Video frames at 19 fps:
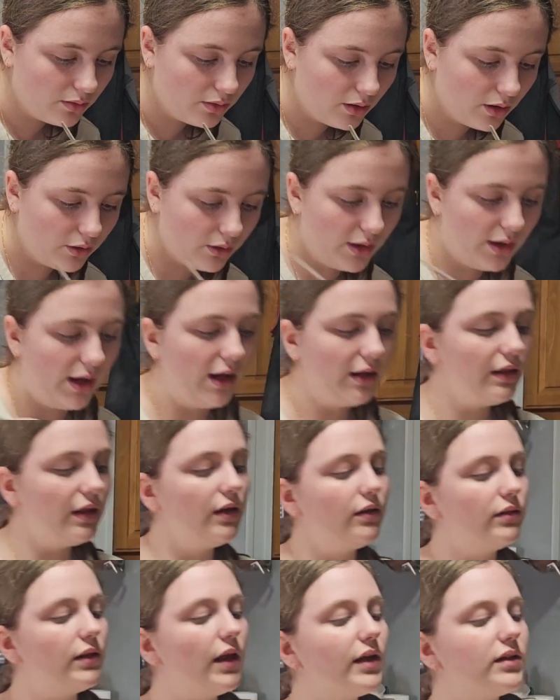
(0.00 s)
Okay, I think
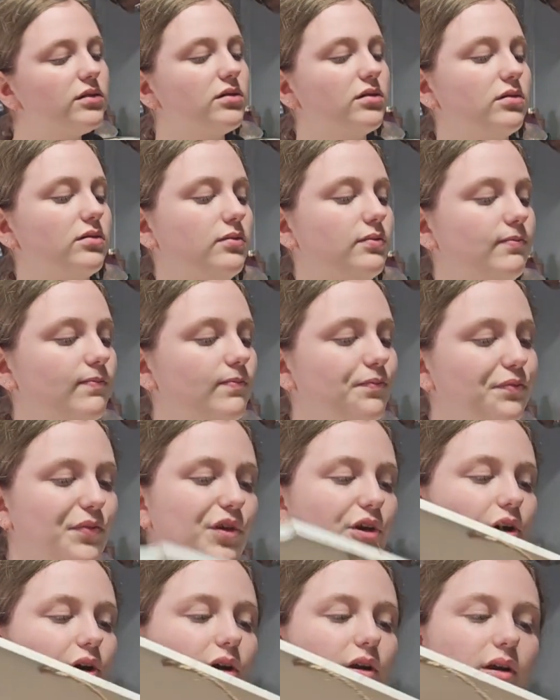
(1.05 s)
that's
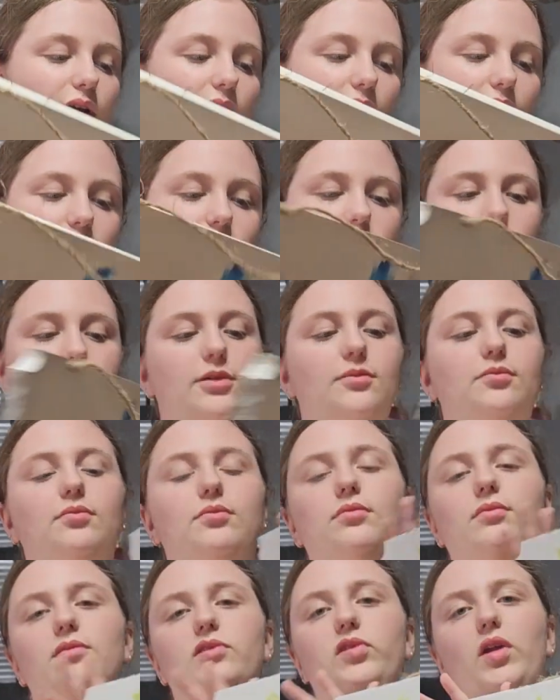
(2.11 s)
good. It kind of just like
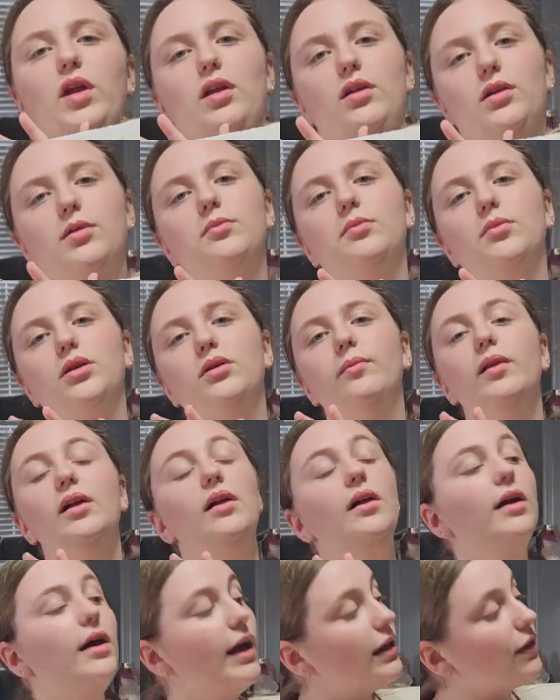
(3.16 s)
stained it, but
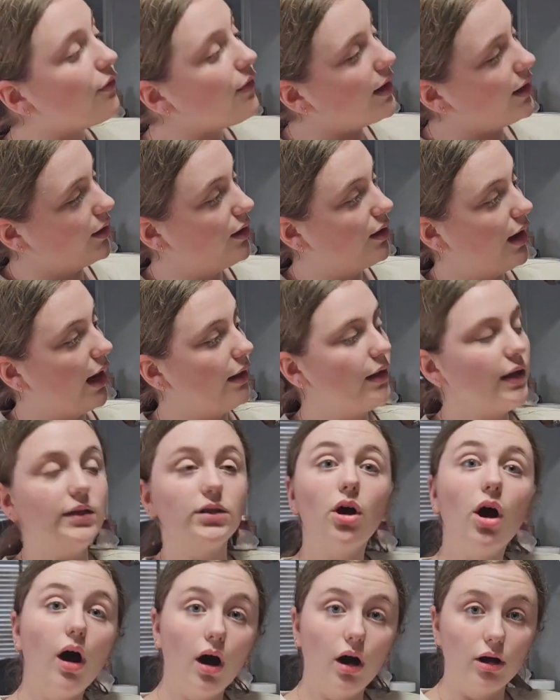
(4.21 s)
it's fine. I like the
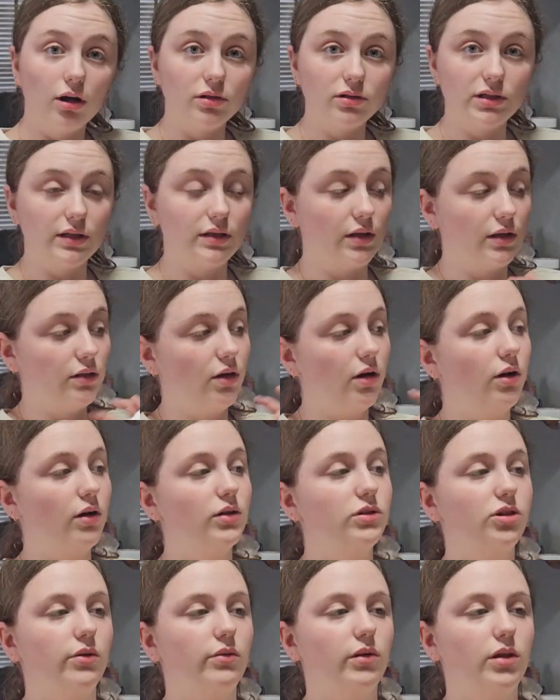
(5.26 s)
hearts. I think the
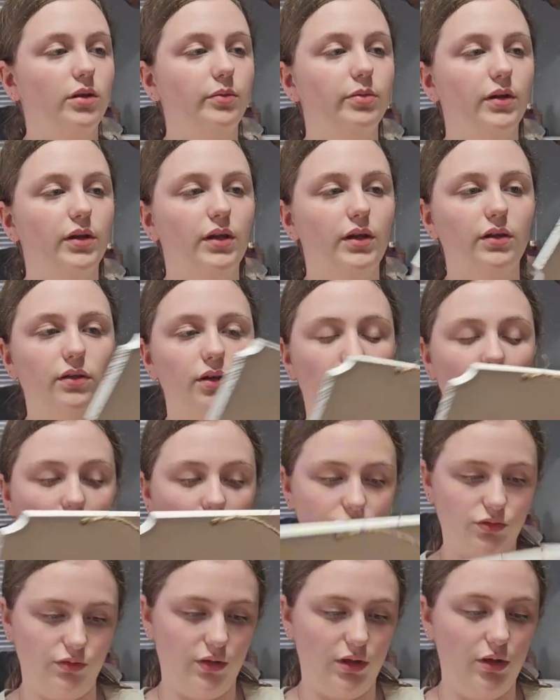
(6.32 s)
hearts are really pretty if the
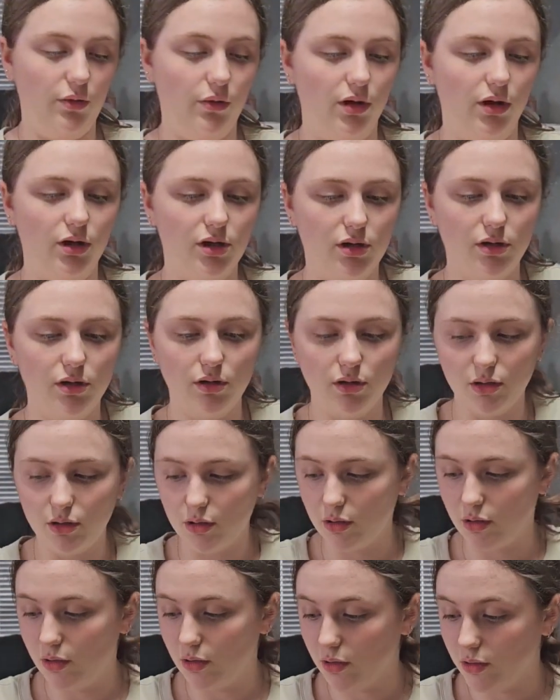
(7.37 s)
hearts really work.
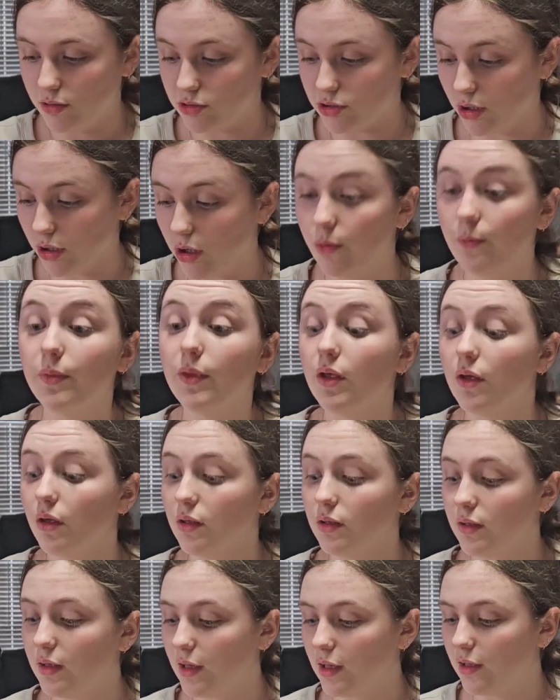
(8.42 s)
So
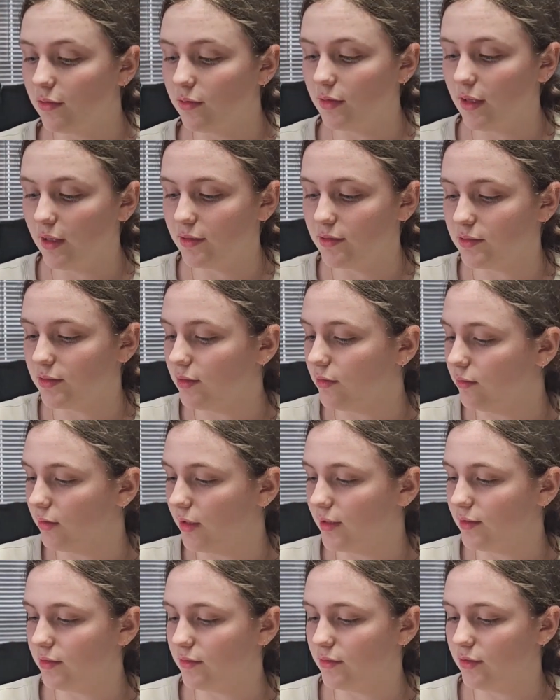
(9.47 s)
yeah, that's a
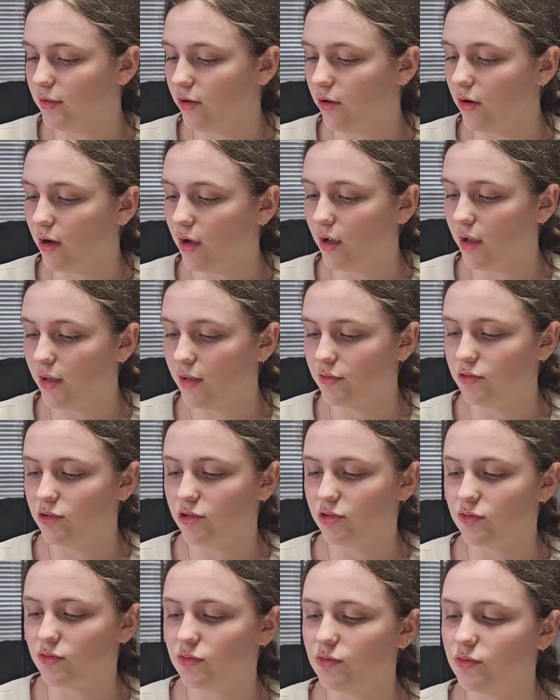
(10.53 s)
lesson to you guys.
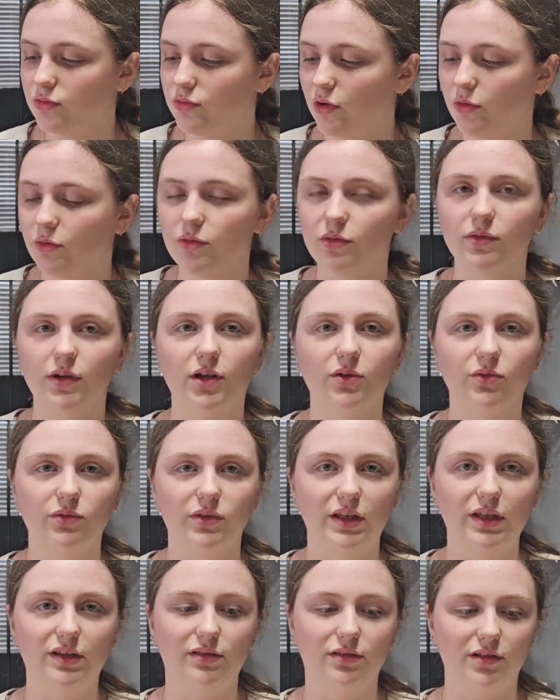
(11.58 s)
Just I don't
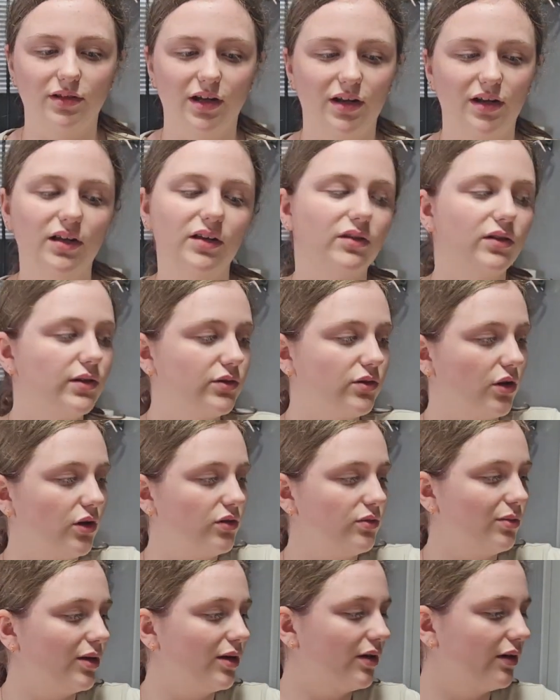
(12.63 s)
think any of the stars
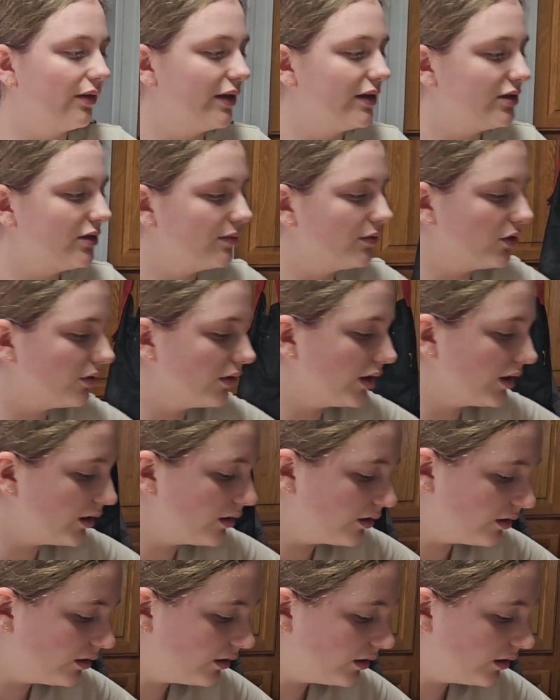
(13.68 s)
work unless if they're like